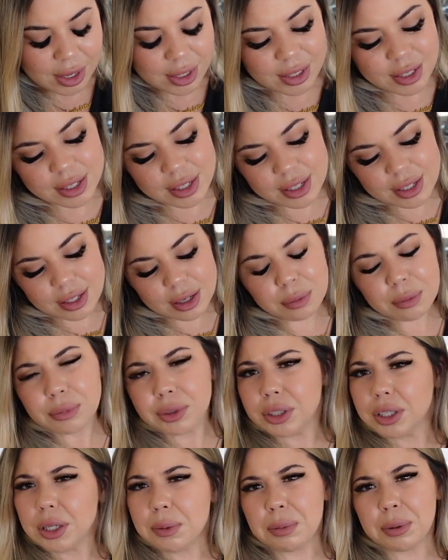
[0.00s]
Just because I'm
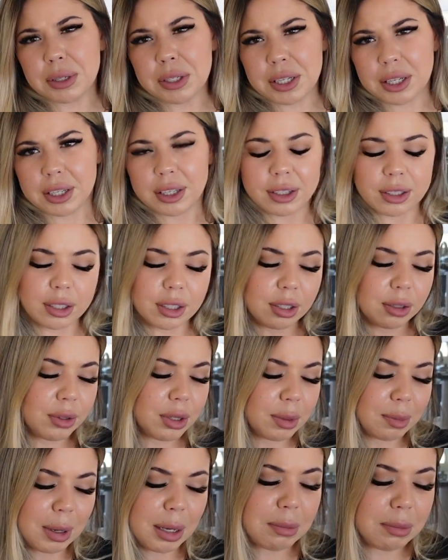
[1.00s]
really particular
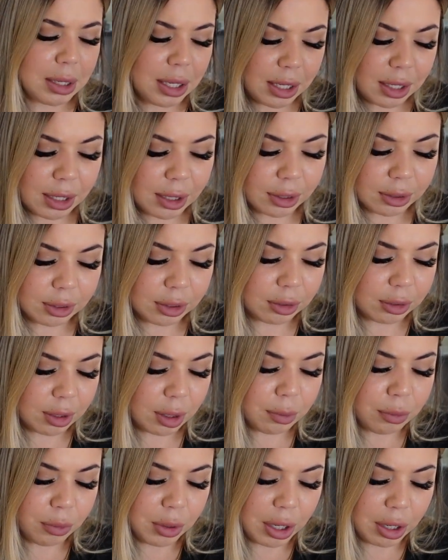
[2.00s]
with my meat. I don't know.
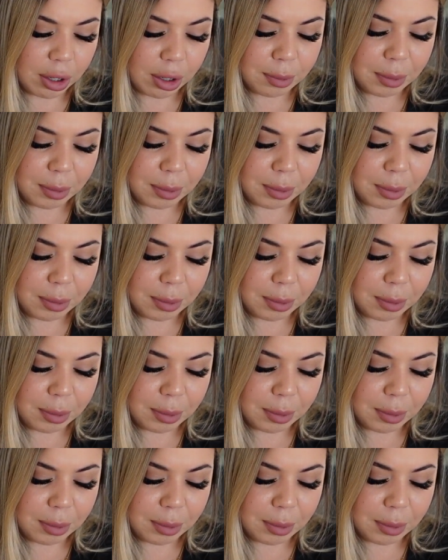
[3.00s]
I'm weird.